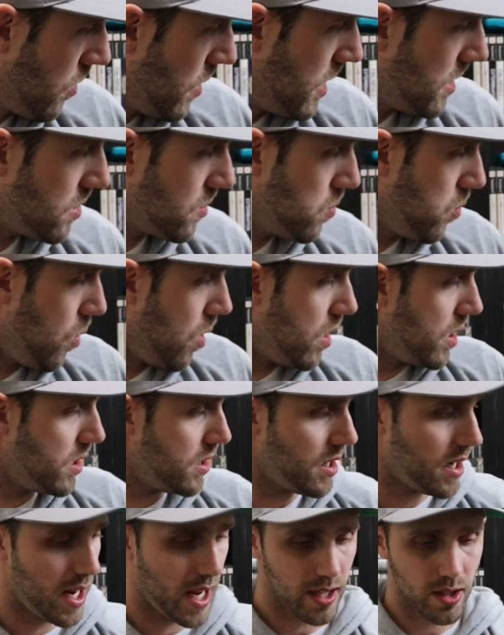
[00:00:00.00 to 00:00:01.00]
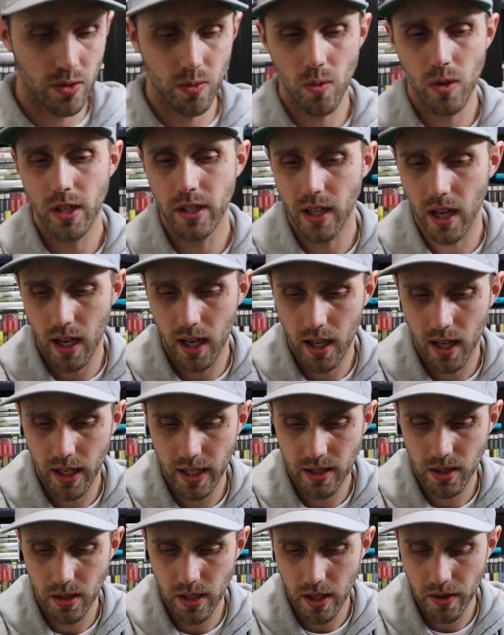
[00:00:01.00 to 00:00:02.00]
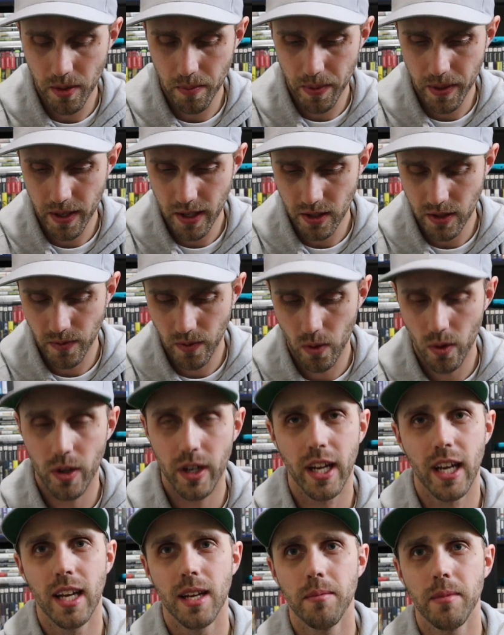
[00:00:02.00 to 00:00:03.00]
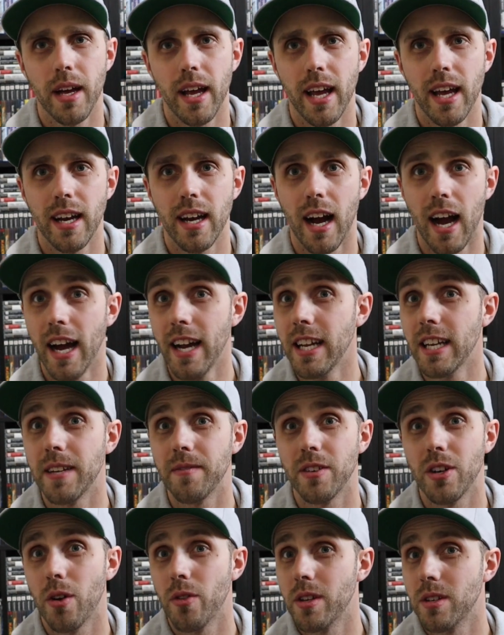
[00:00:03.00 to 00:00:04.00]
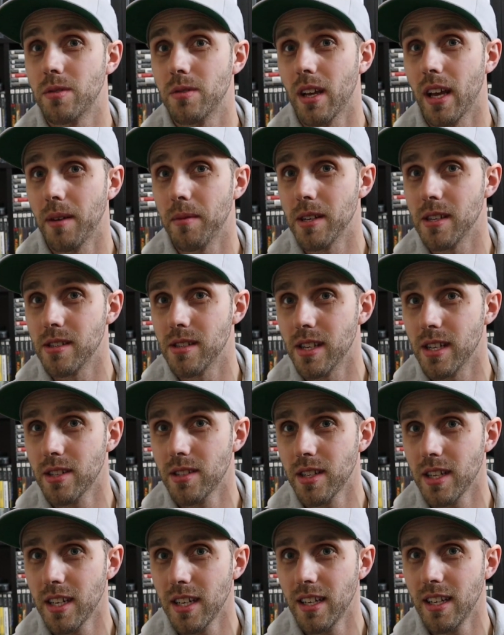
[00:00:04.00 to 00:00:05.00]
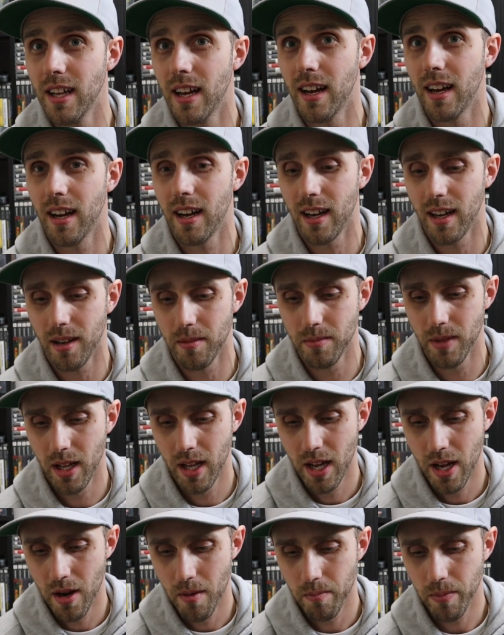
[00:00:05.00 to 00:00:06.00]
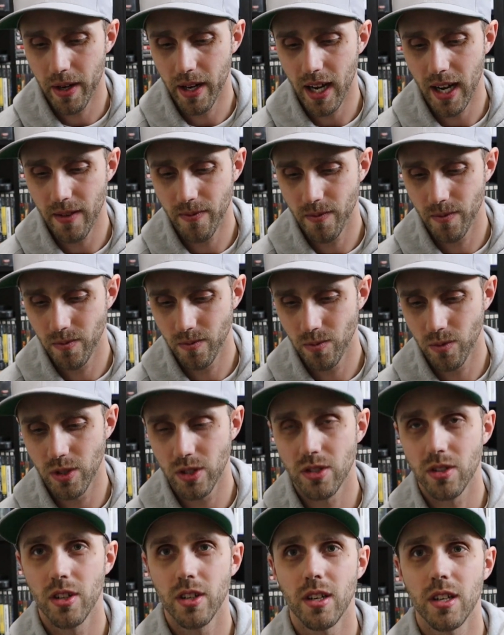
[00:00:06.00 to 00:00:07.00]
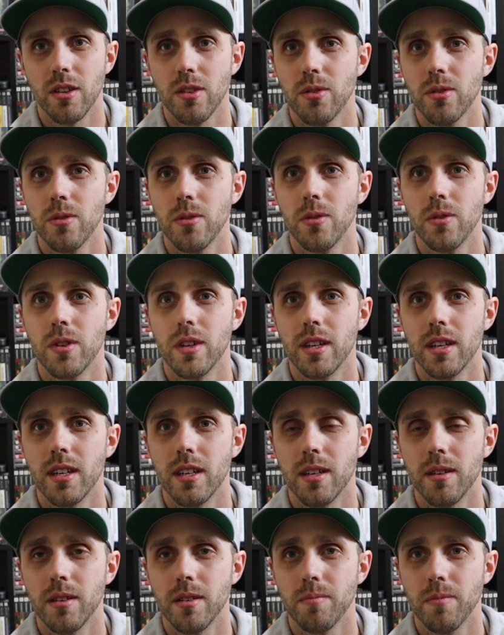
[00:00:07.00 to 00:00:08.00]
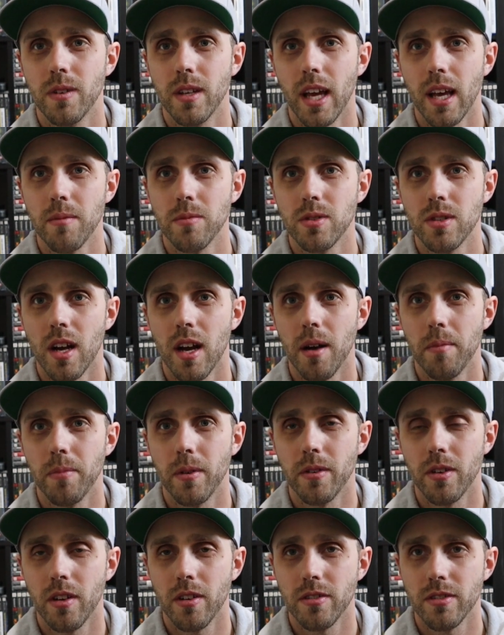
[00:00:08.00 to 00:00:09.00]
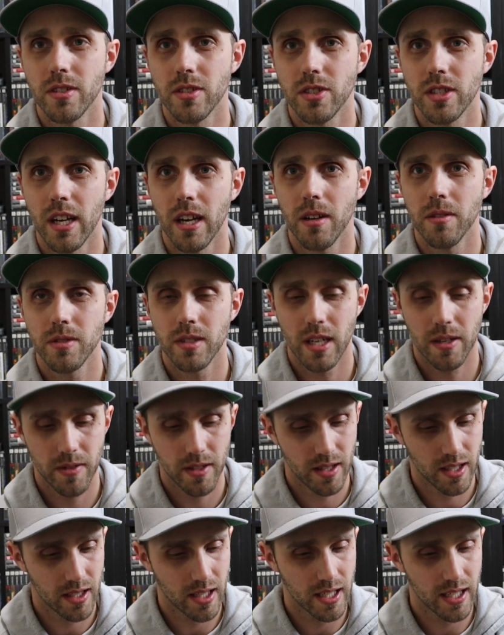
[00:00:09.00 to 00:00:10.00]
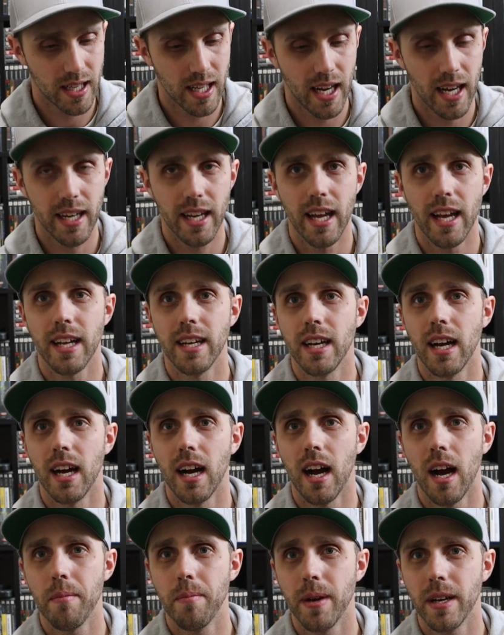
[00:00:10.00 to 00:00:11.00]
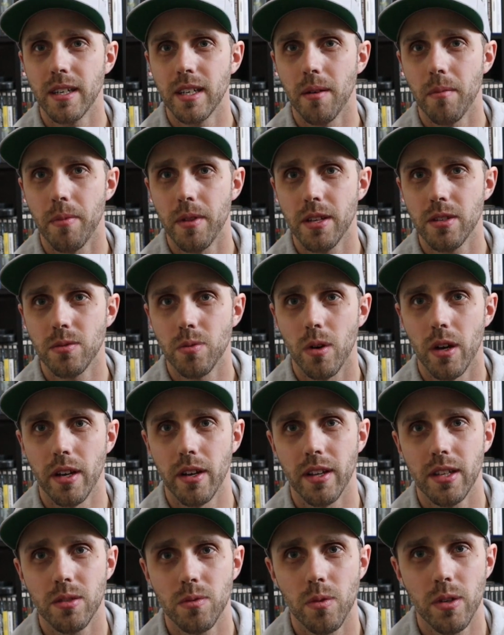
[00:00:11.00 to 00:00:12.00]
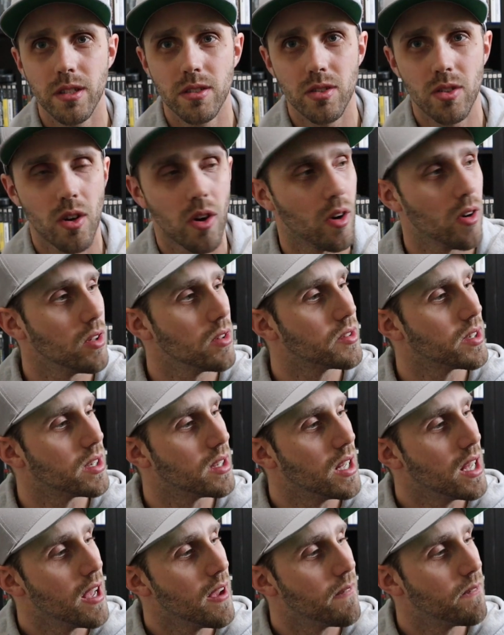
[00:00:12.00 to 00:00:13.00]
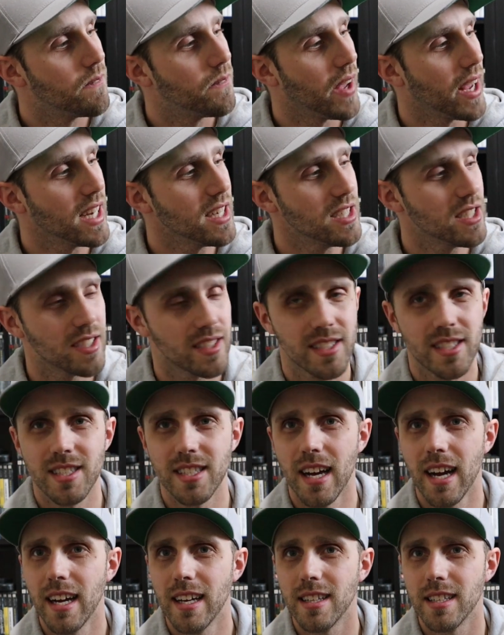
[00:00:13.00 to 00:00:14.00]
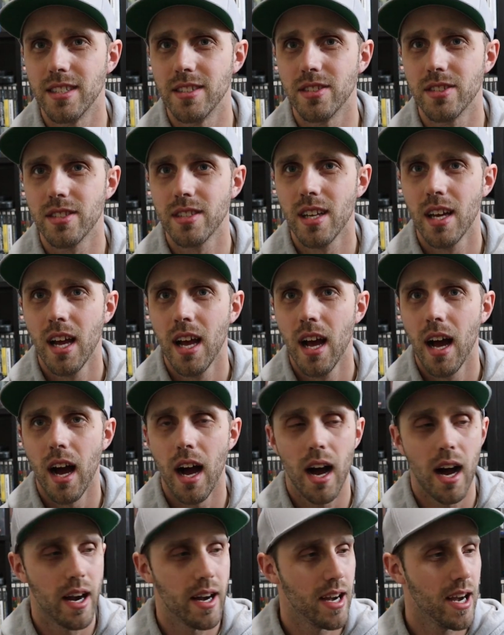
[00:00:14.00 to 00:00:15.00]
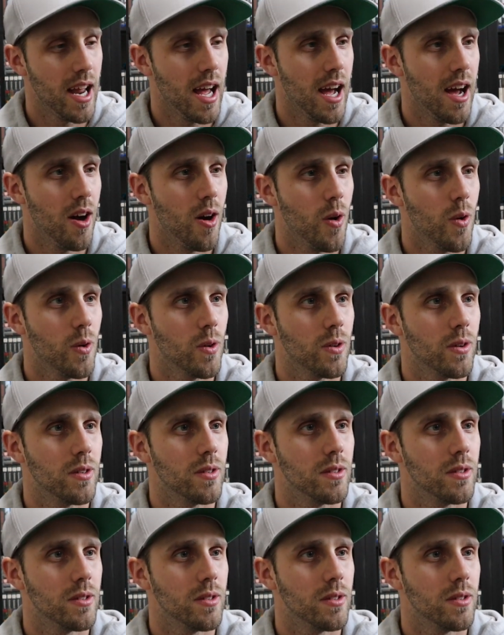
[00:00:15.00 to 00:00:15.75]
next one is another PS4 game, and I didn't even know this game existed, but I was looking through the GameStop and on the shelves and everything like that, and I picked up this one. This one is called Fade to Silence. Now,